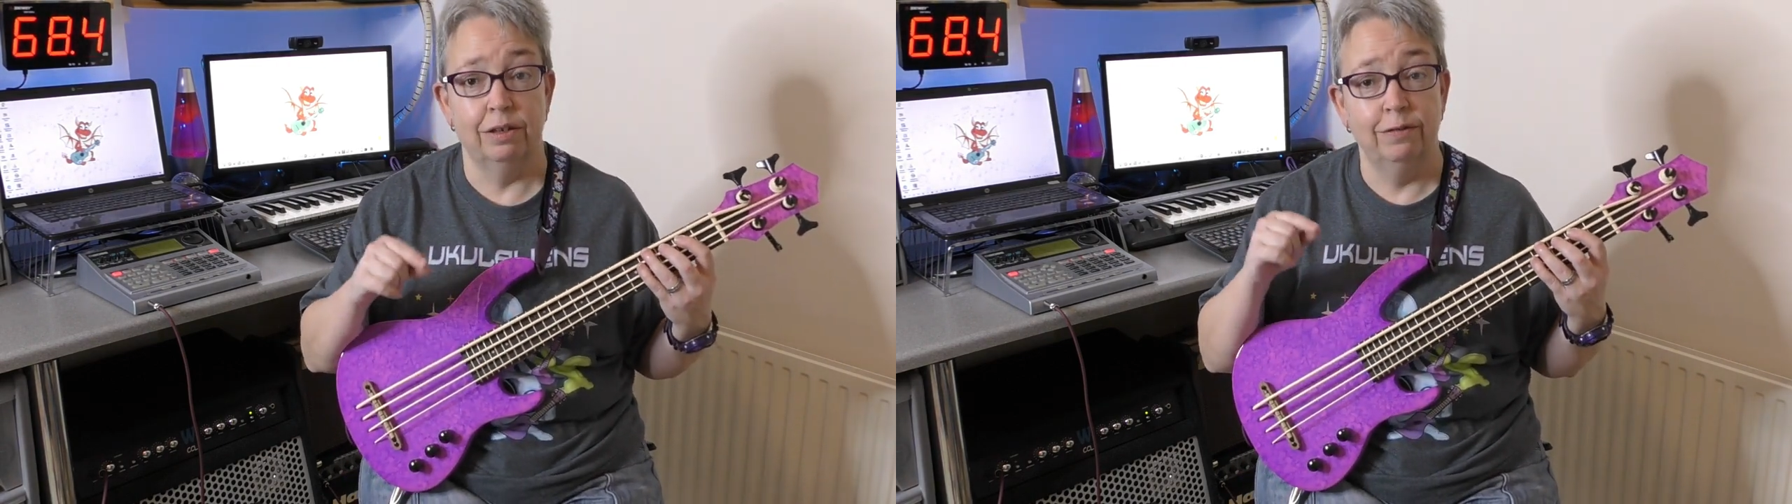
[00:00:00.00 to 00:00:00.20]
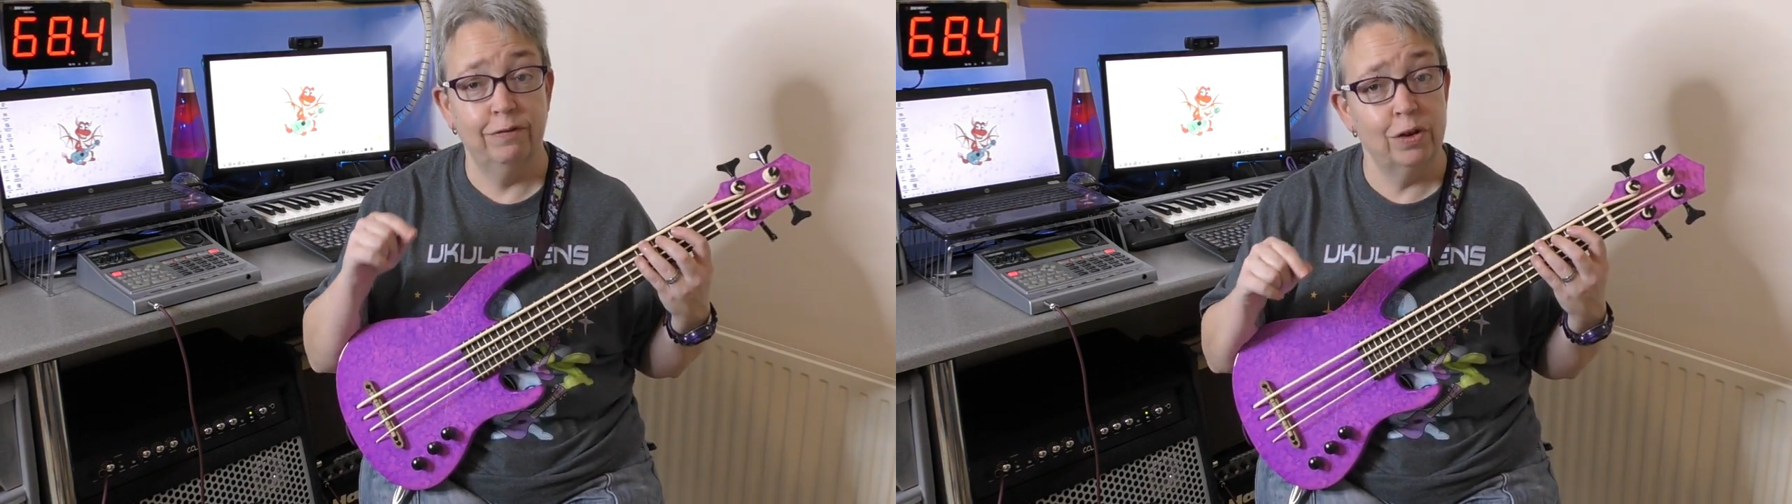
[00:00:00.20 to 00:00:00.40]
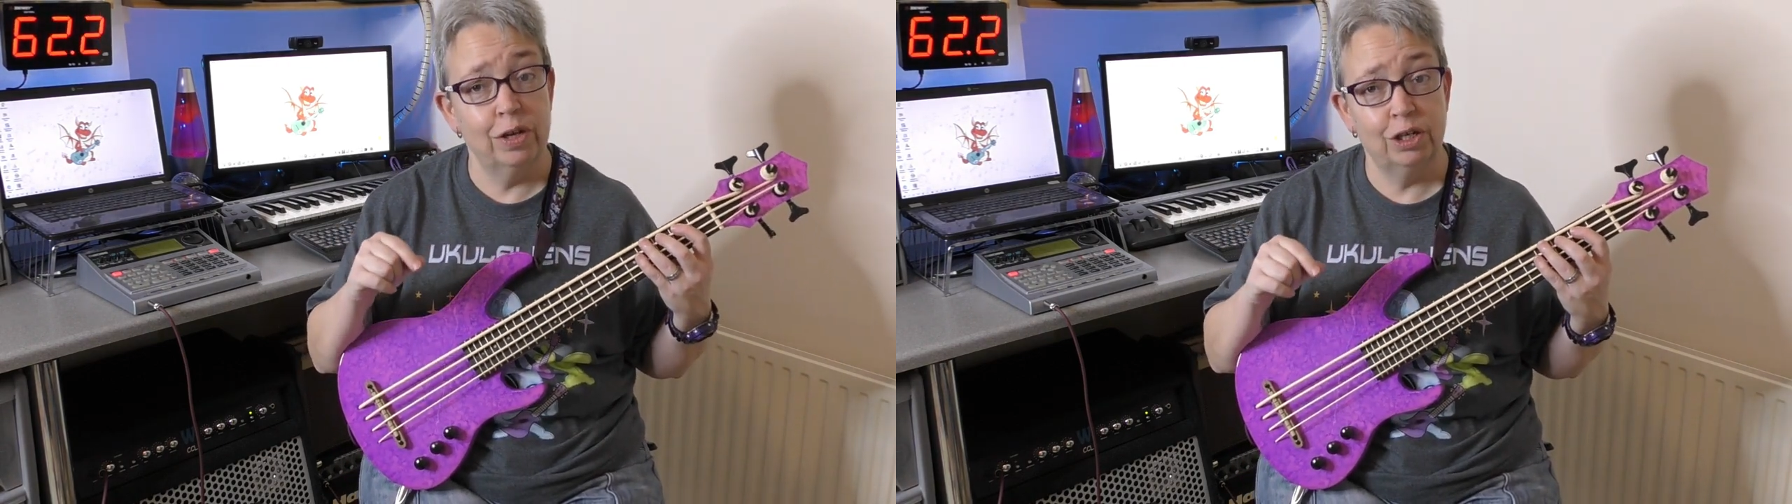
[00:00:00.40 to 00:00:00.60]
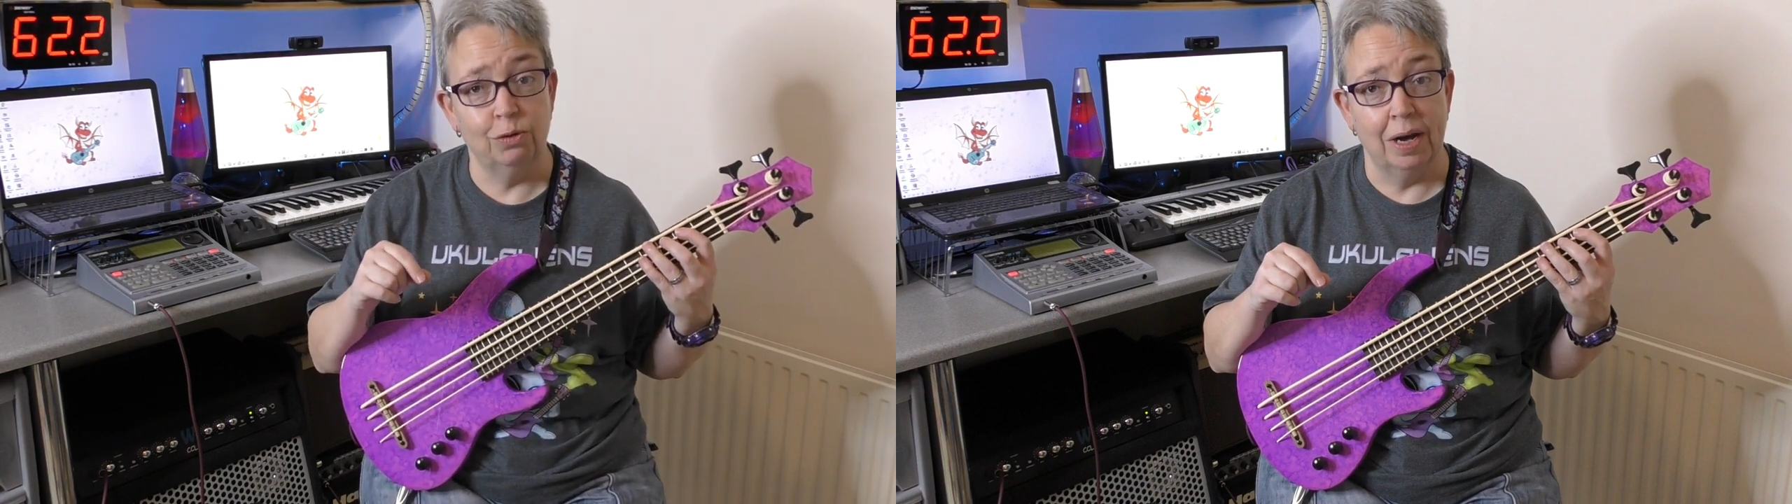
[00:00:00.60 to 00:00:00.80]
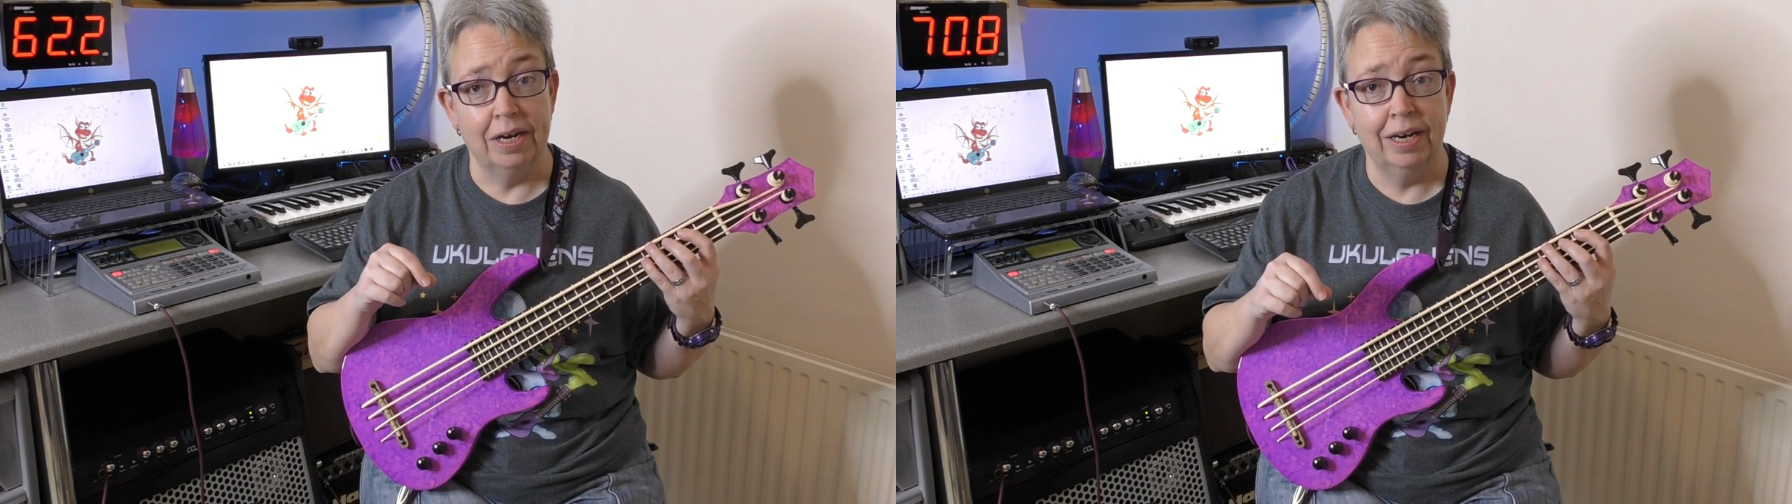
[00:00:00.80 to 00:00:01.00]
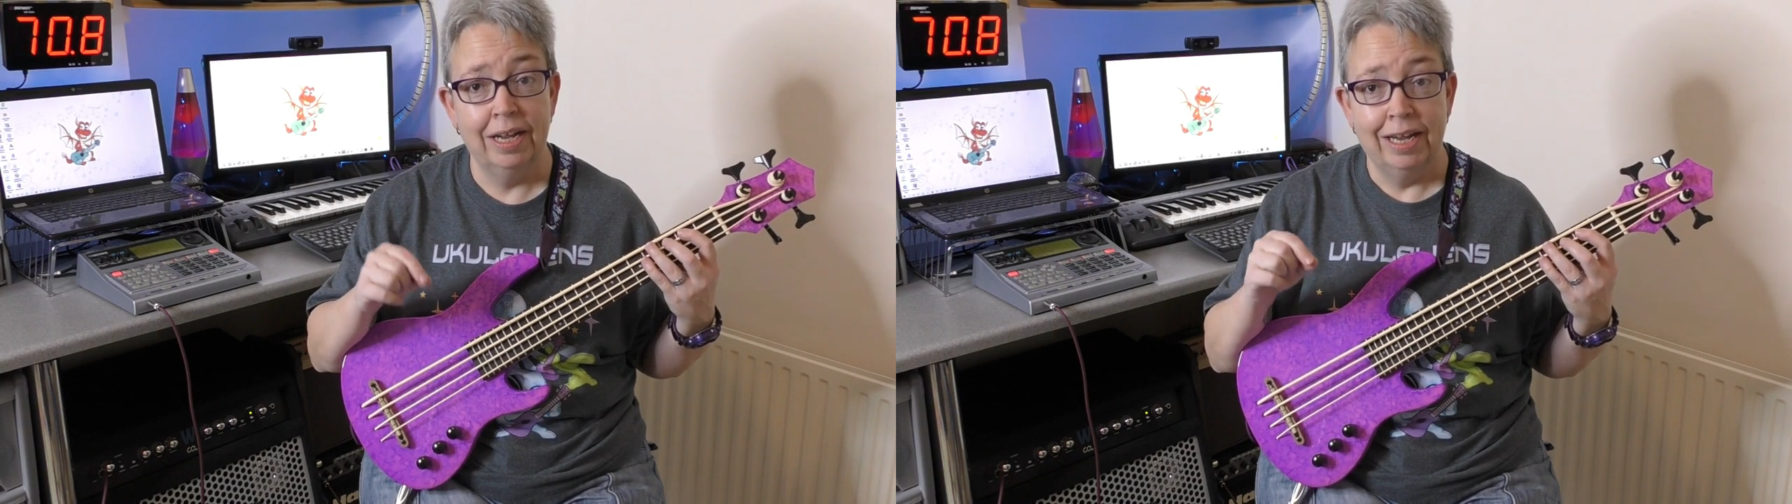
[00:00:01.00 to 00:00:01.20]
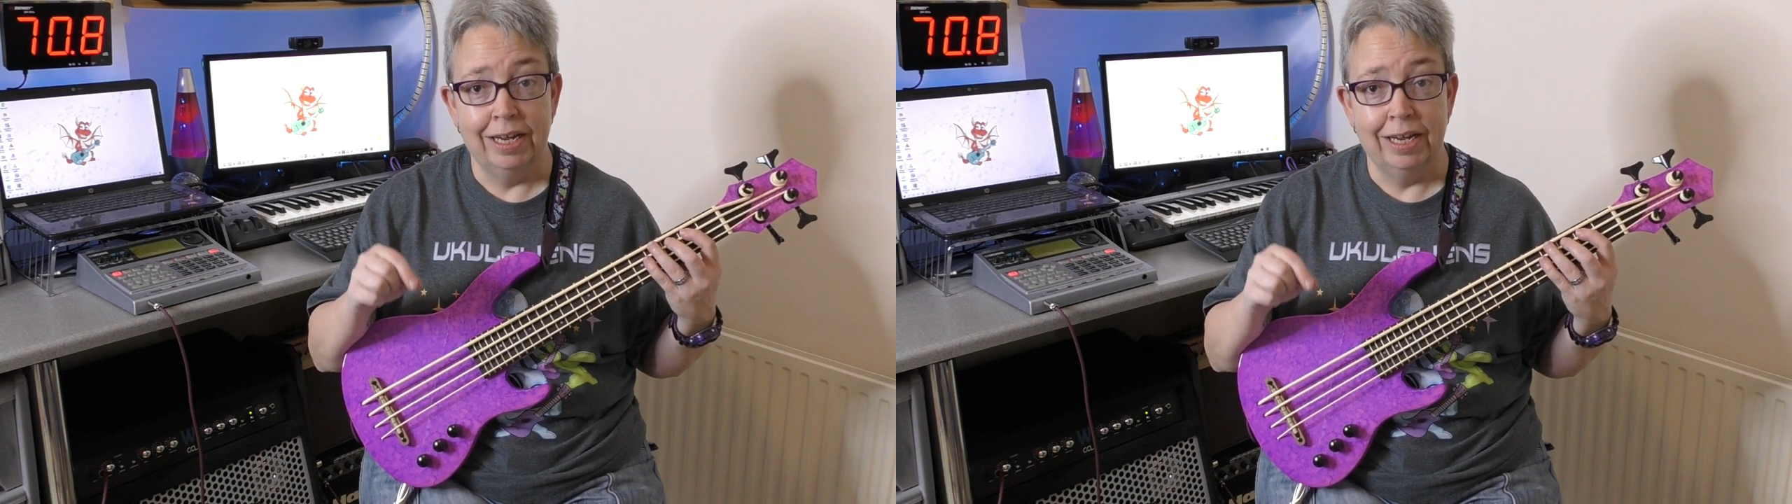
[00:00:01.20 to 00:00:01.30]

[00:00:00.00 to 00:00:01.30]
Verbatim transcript: So the first one